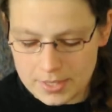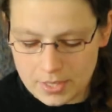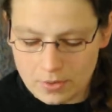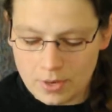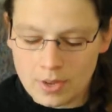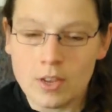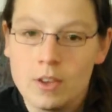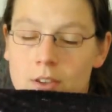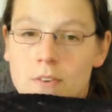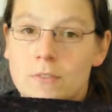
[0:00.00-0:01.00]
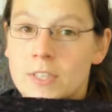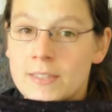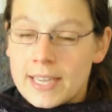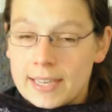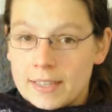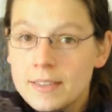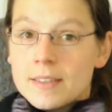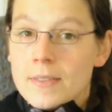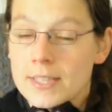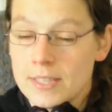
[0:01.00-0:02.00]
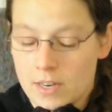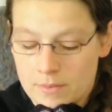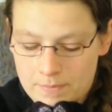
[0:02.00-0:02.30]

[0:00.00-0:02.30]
So, first thing, this yarn.